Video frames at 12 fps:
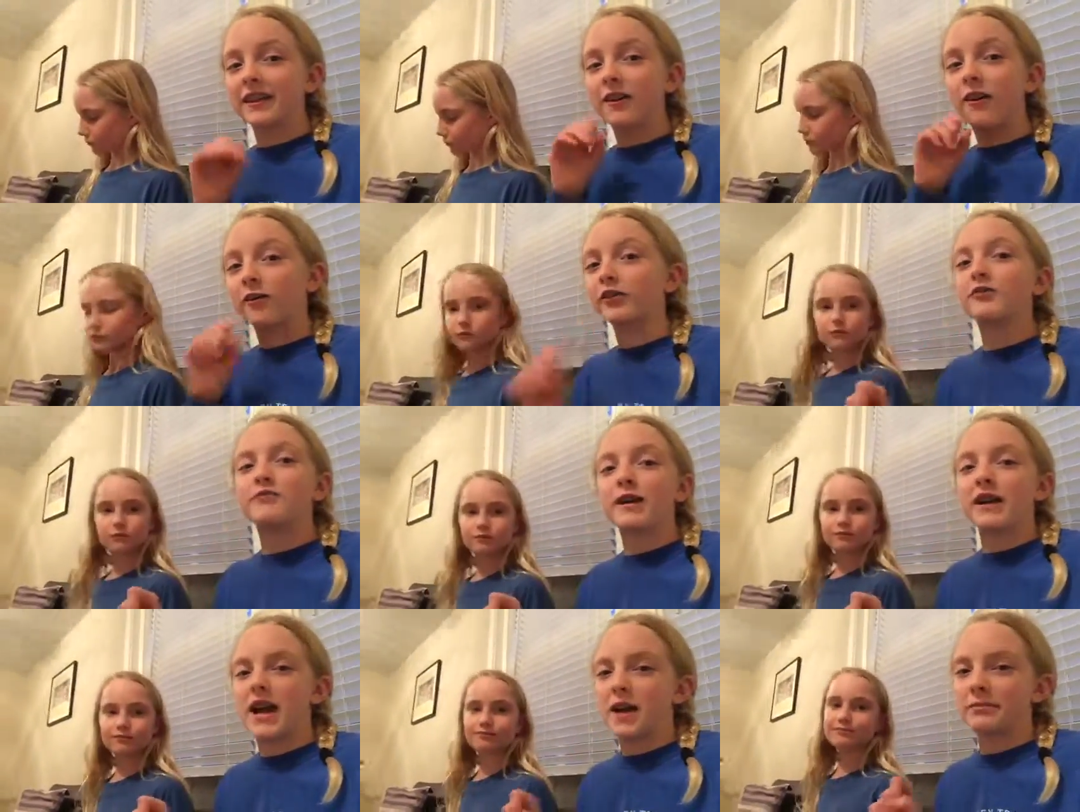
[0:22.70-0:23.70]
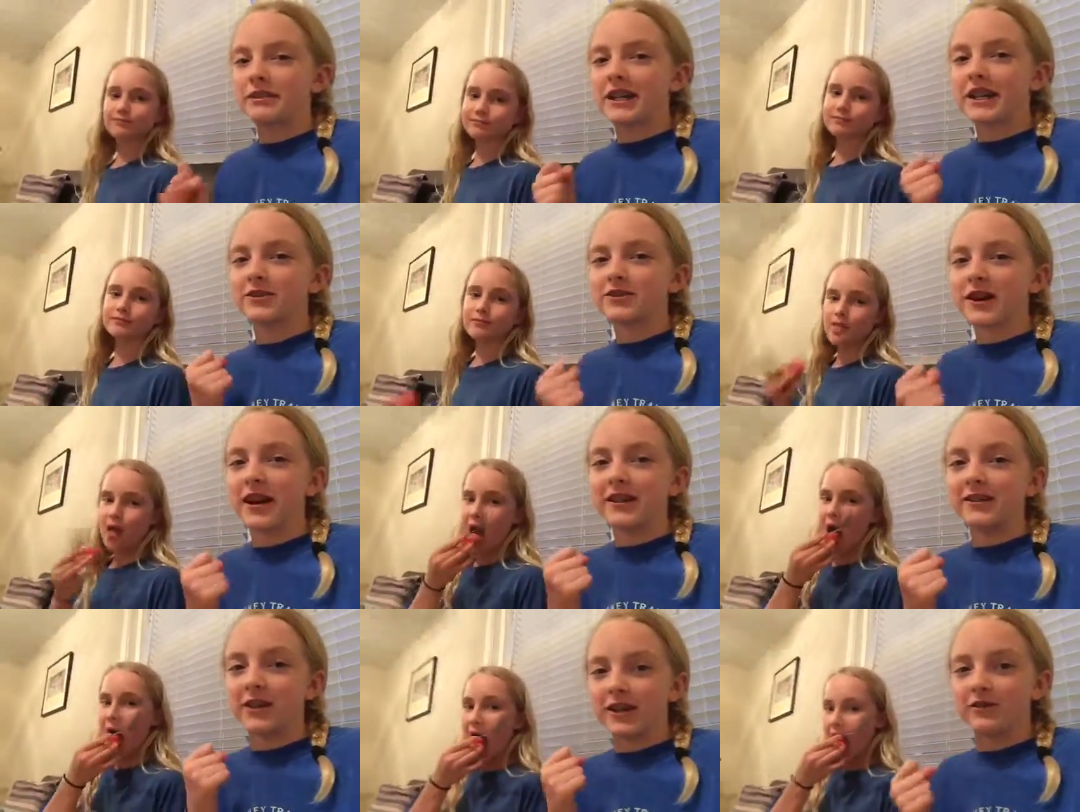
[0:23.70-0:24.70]
Speaker 1: like all of my apps. I tried
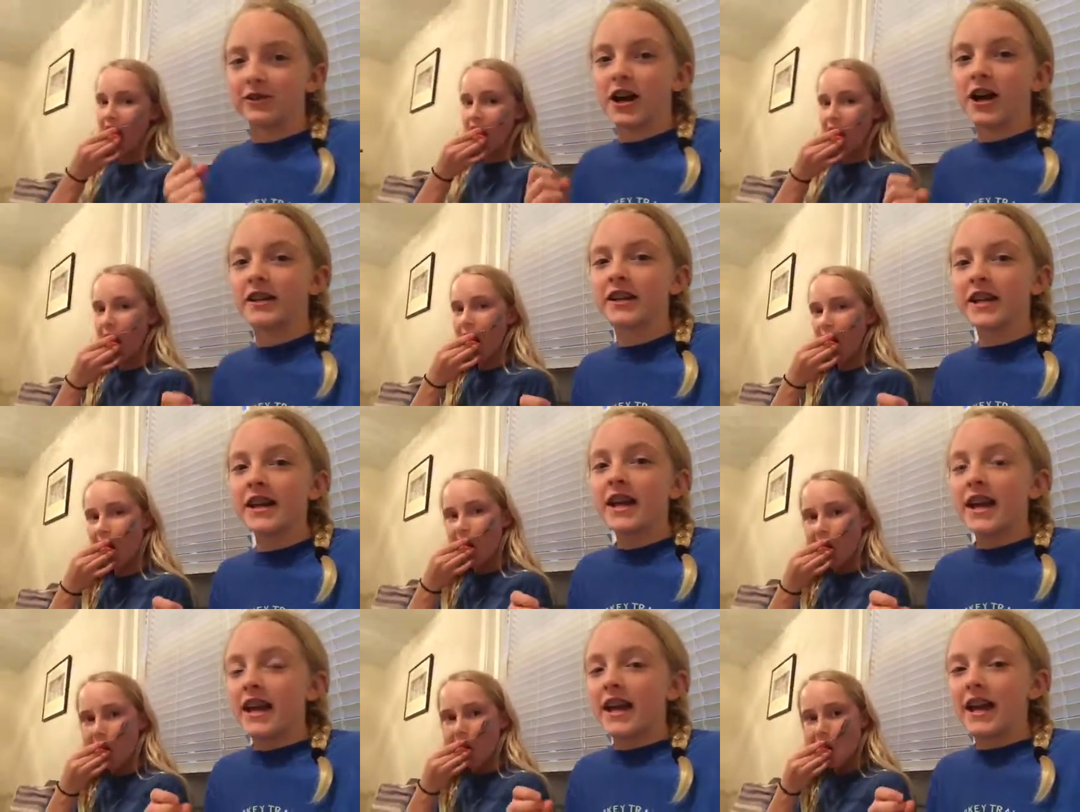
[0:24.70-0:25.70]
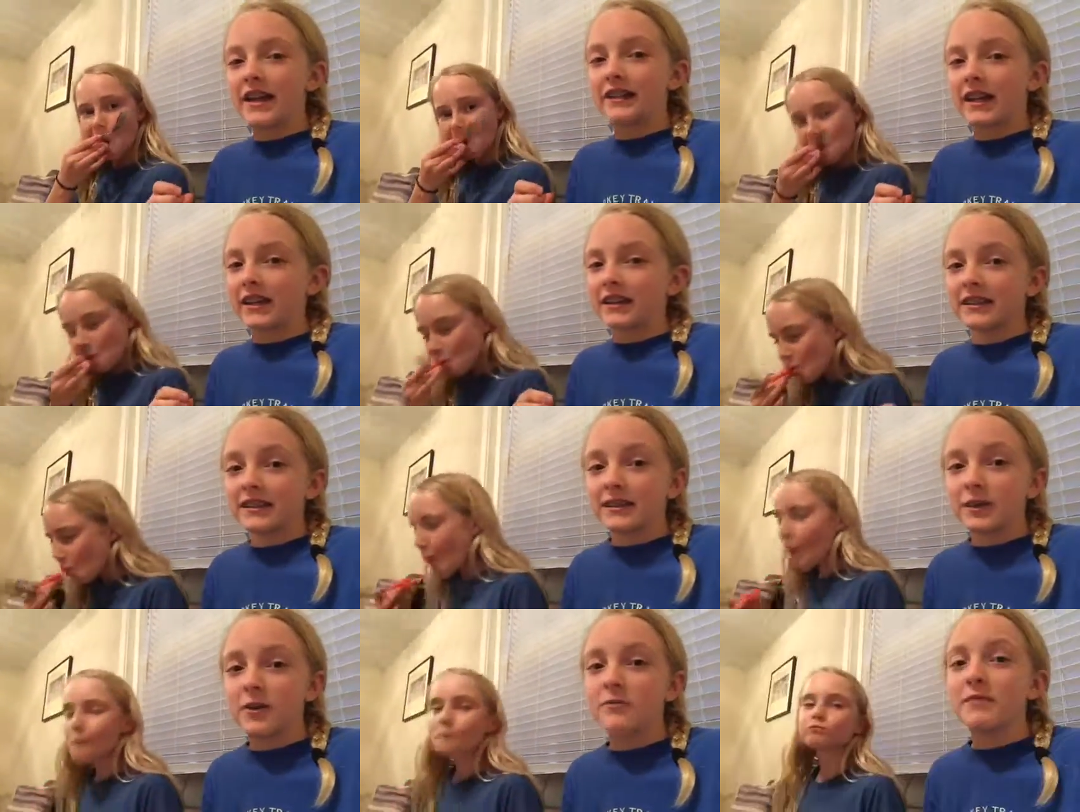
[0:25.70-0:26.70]
and tried and tried like
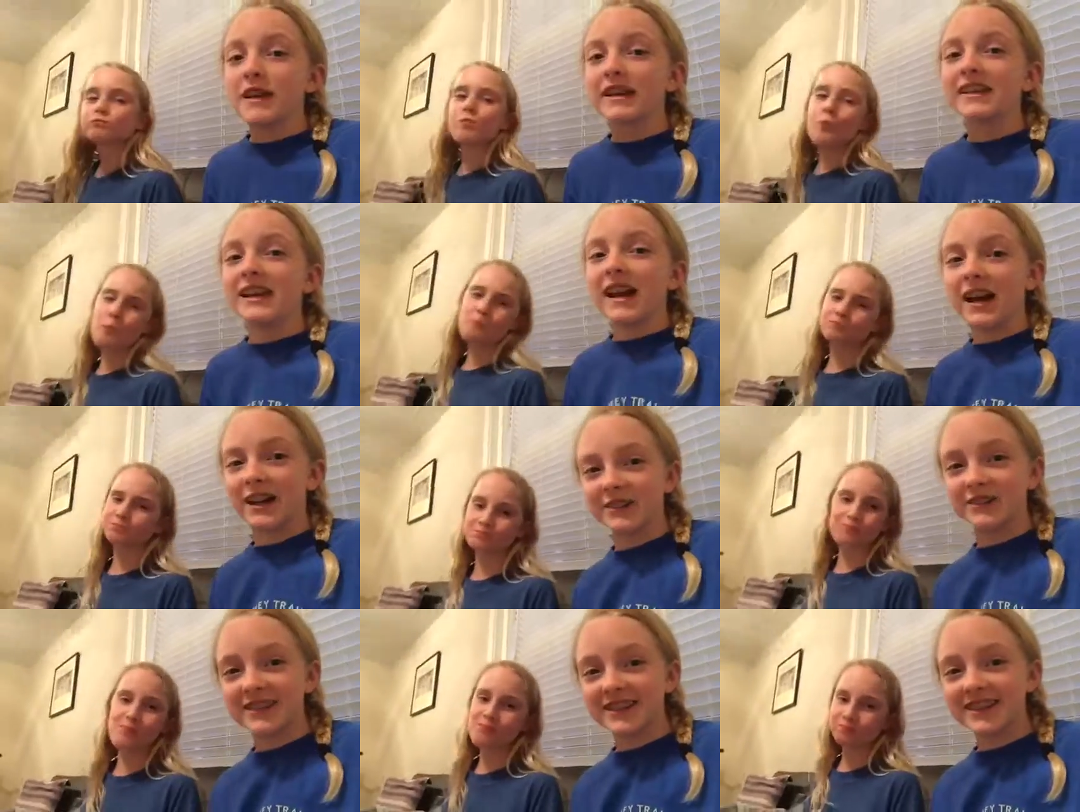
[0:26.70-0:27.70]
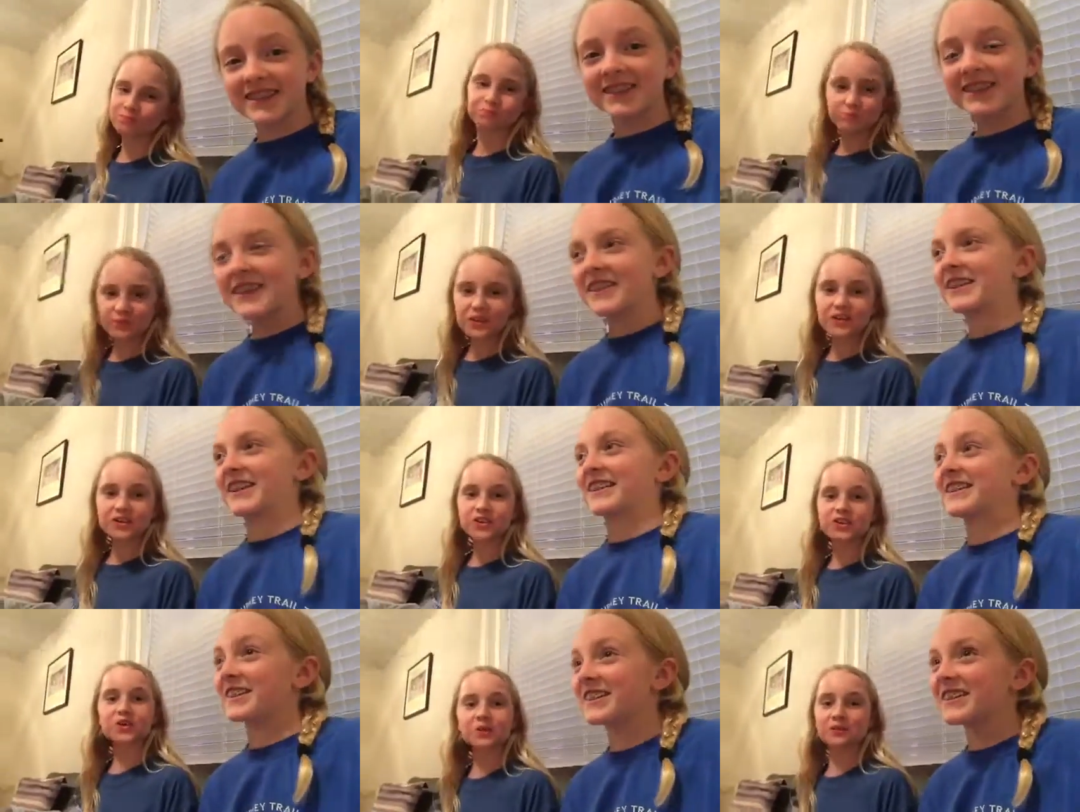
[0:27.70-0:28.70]
so many times.
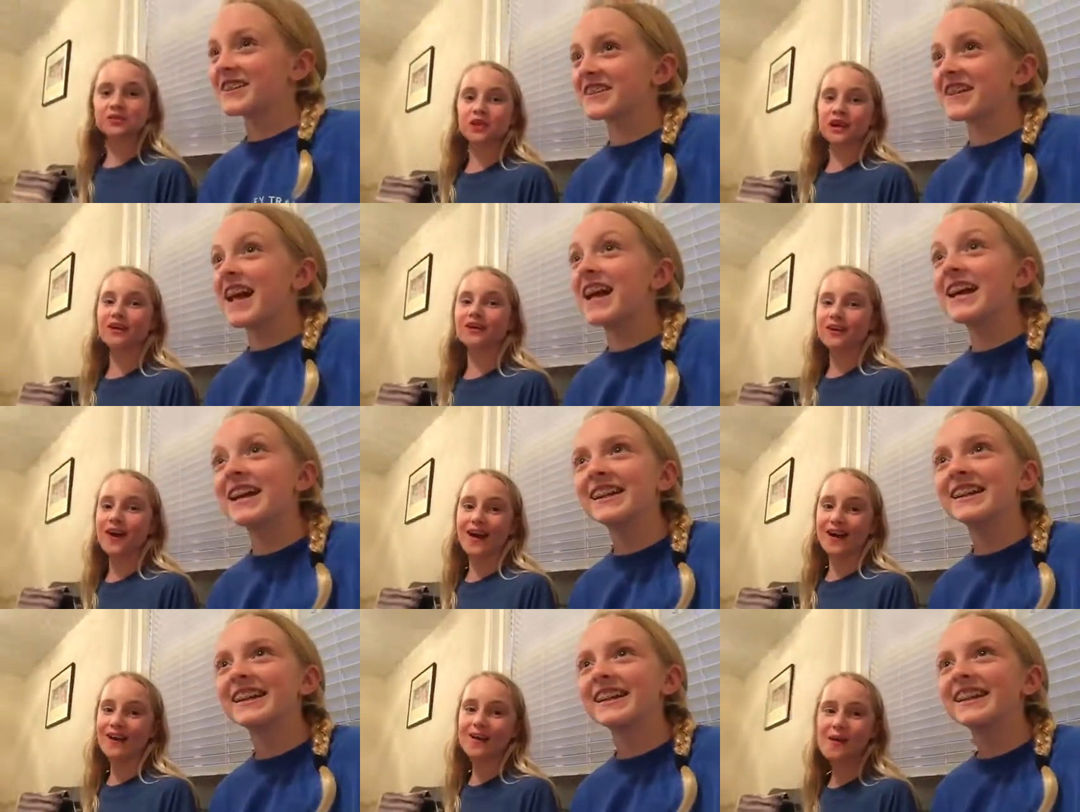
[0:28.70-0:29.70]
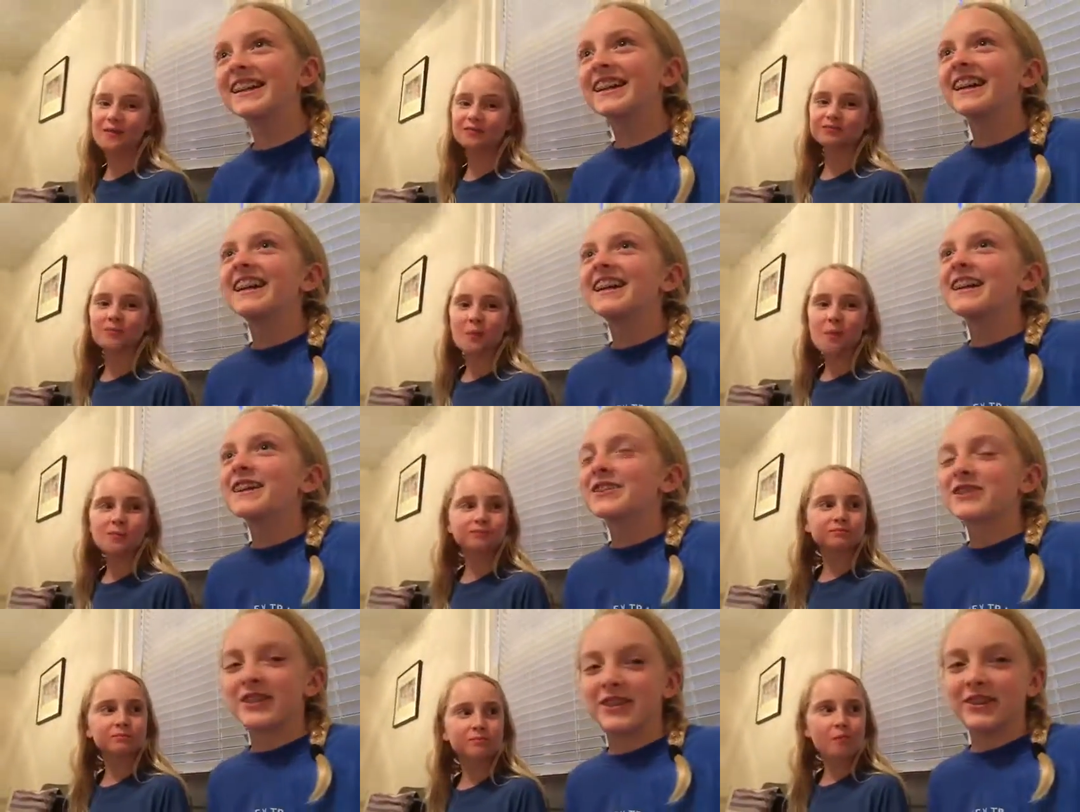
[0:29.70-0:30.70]
Speaker 2: She almost like
Speaker 1: cried.
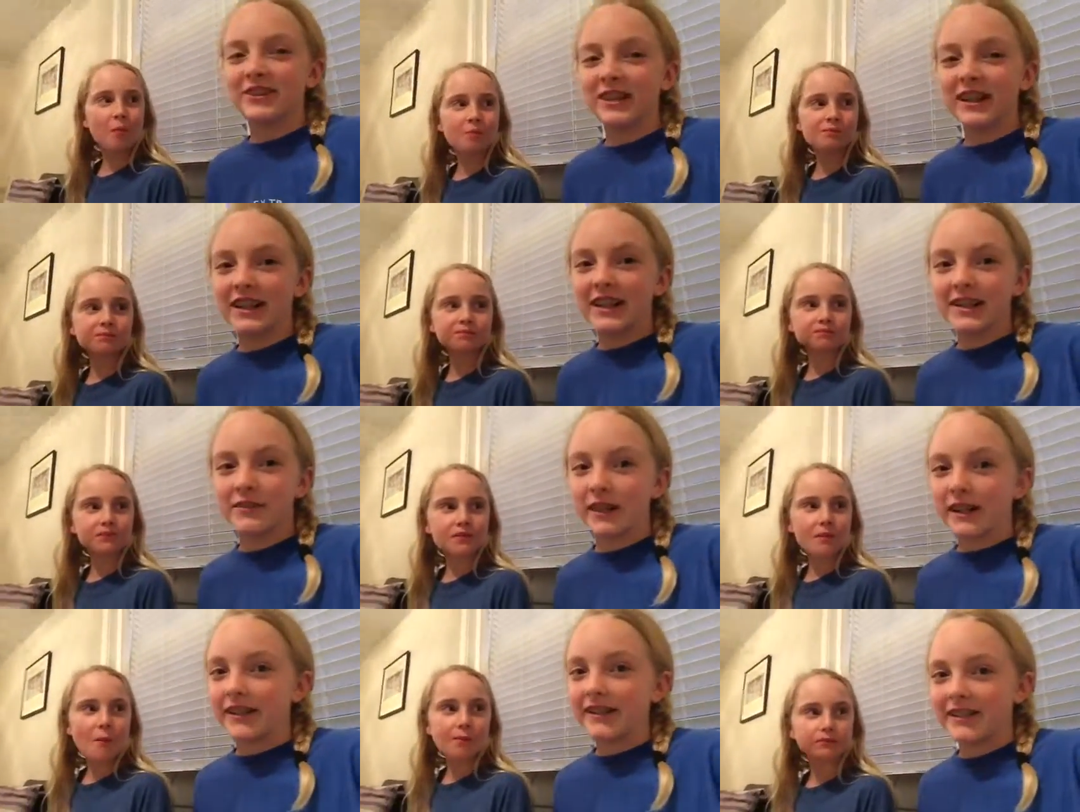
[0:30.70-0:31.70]
So, but